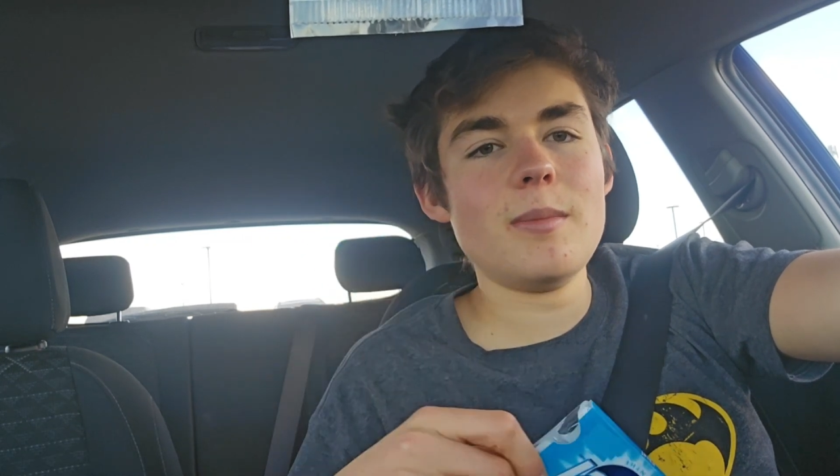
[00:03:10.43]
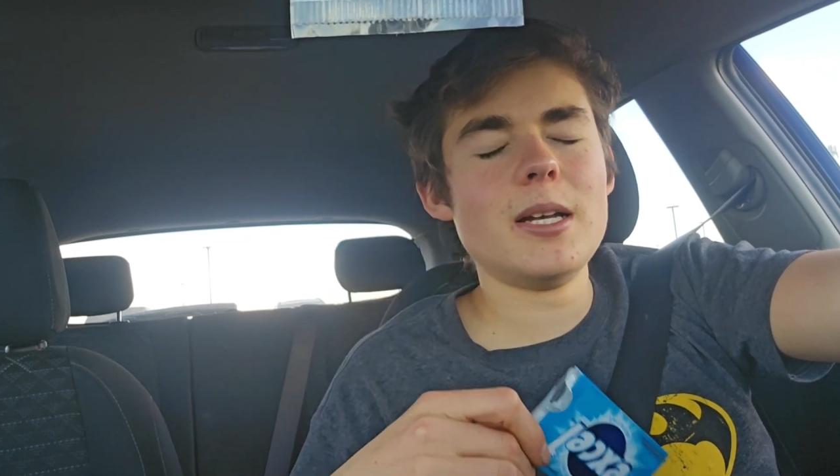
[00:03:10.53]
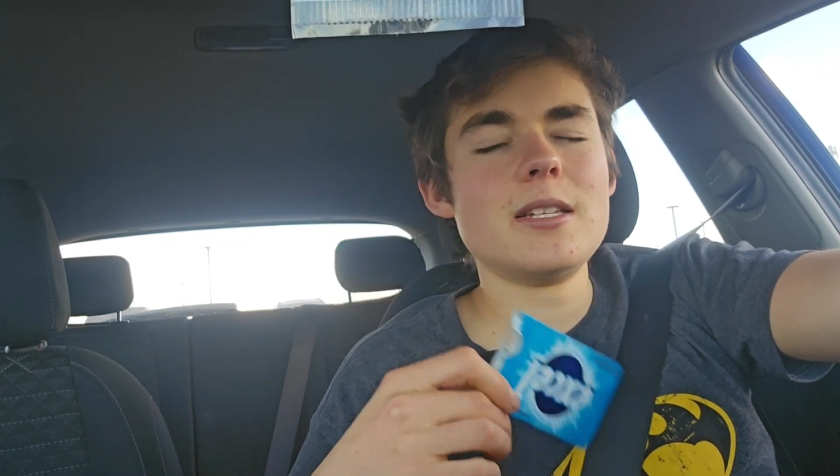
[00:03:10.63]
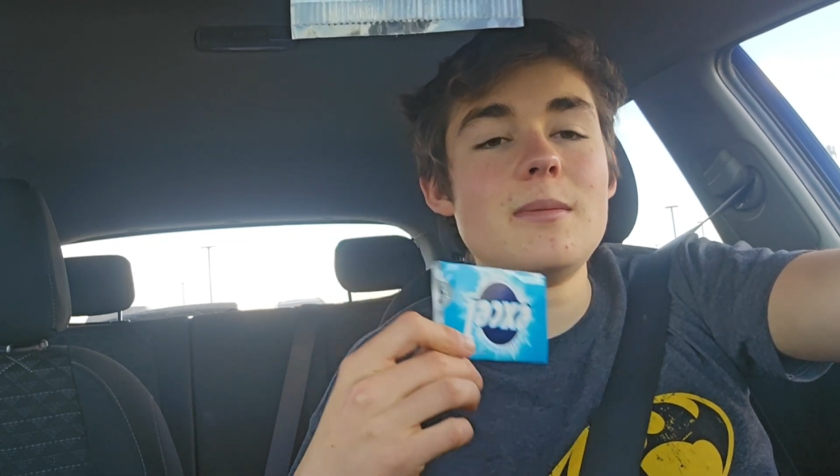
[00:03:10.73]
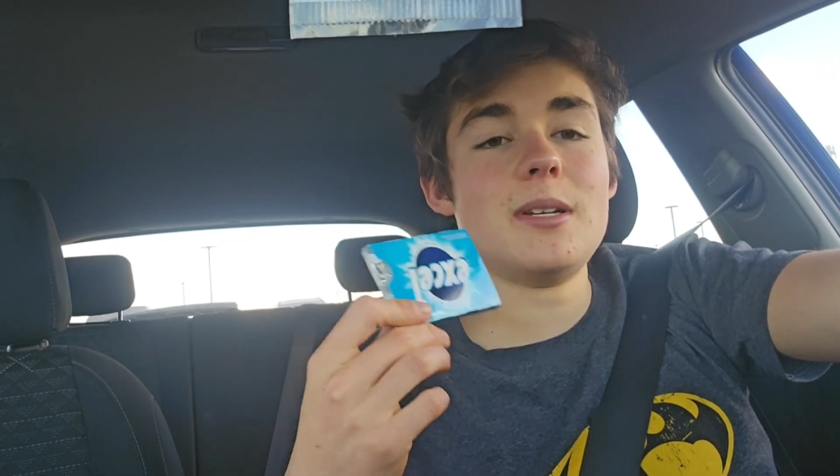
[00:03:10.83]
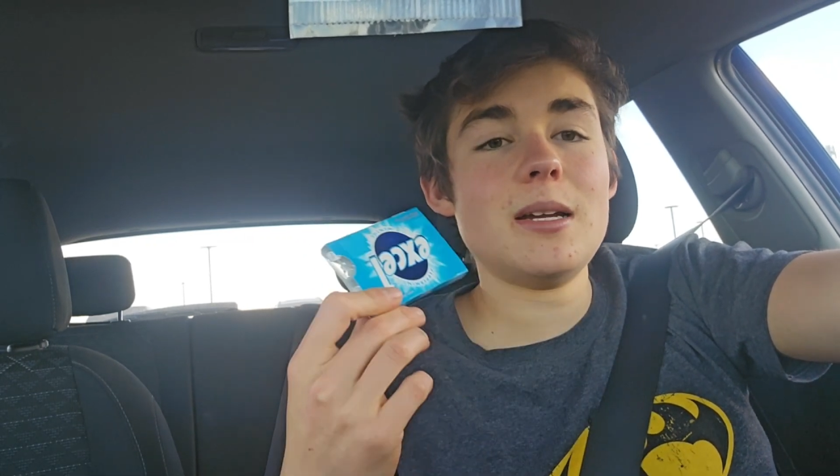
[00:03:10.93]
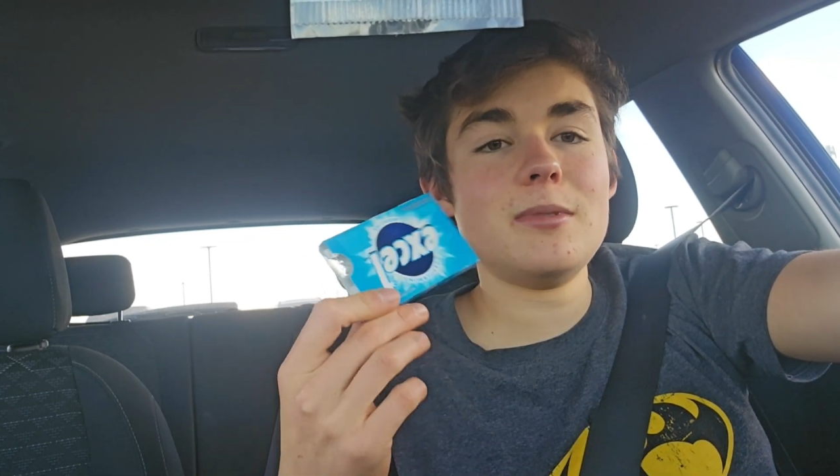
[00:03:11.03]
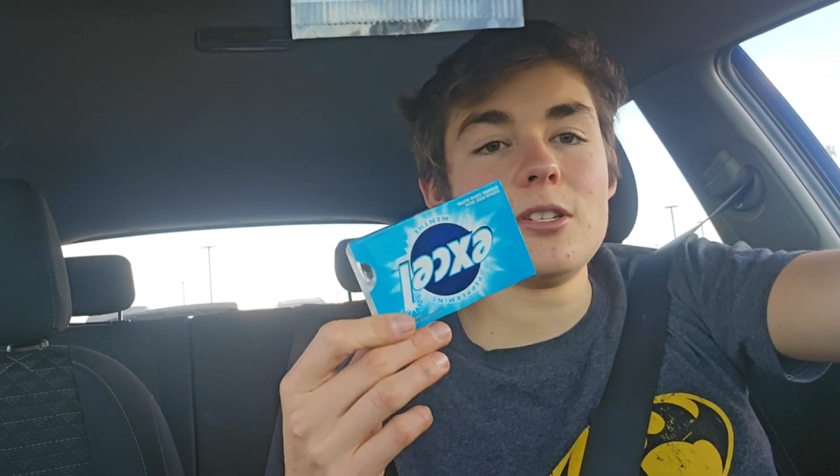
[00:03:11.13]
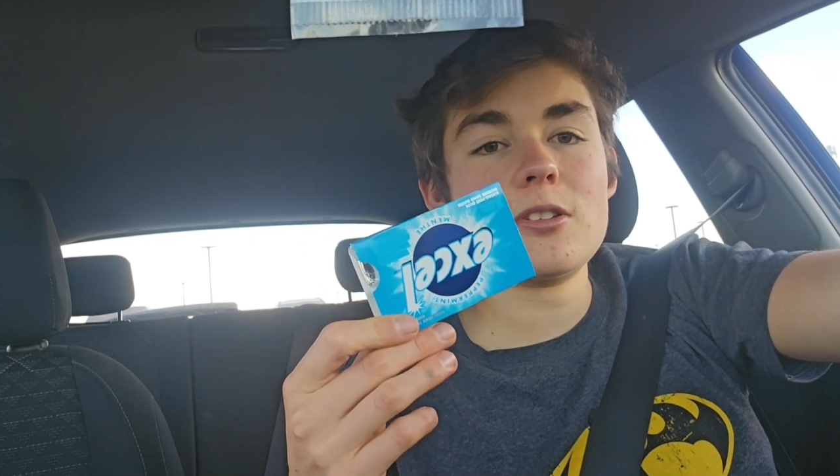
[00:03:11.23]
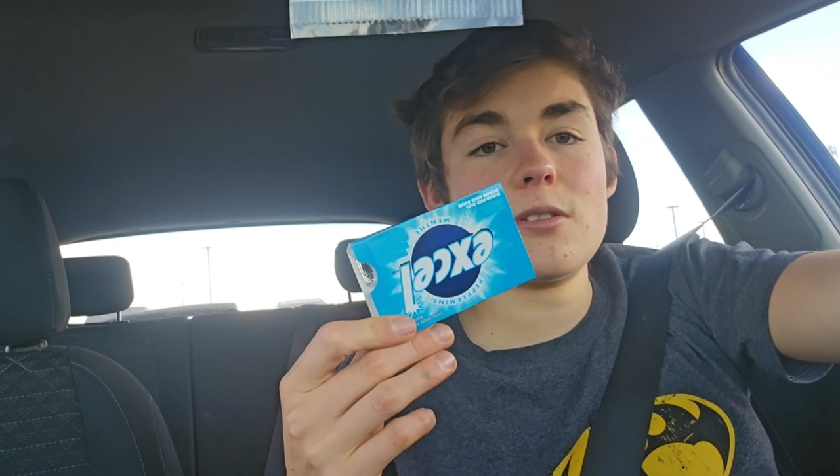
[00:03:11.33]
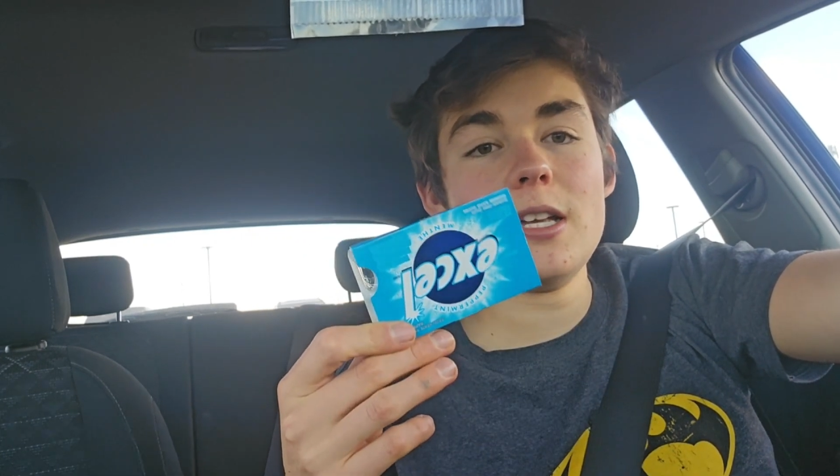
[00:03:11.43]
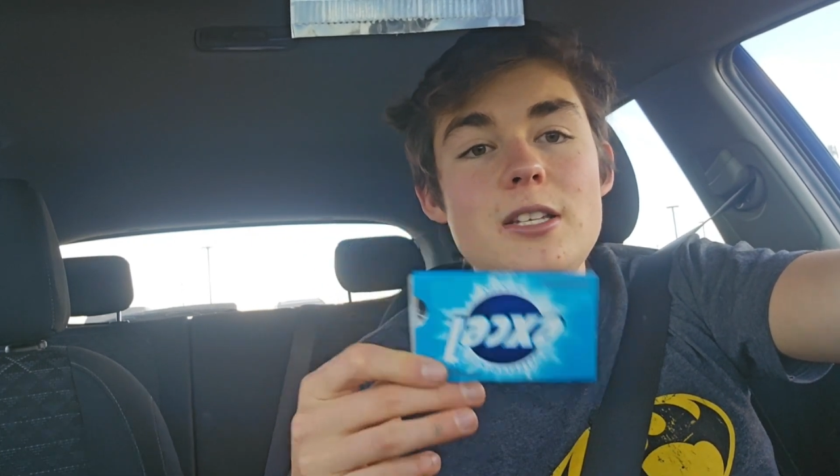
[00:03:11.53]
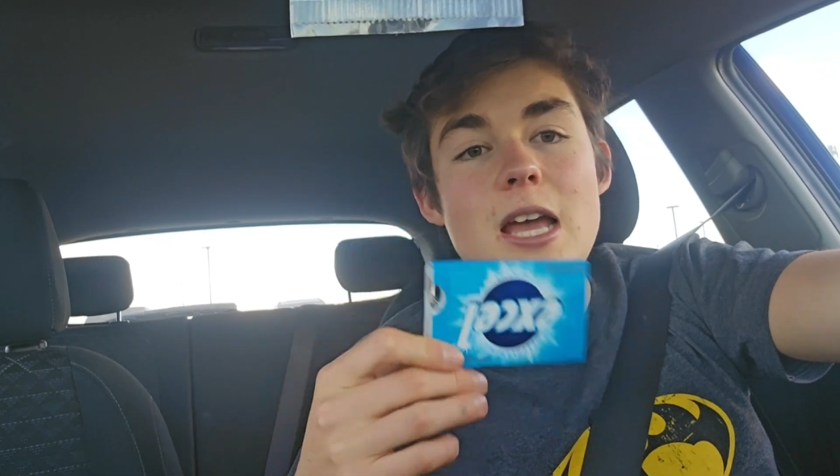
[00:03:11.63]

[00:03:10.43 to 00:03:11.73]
but sometimes it's great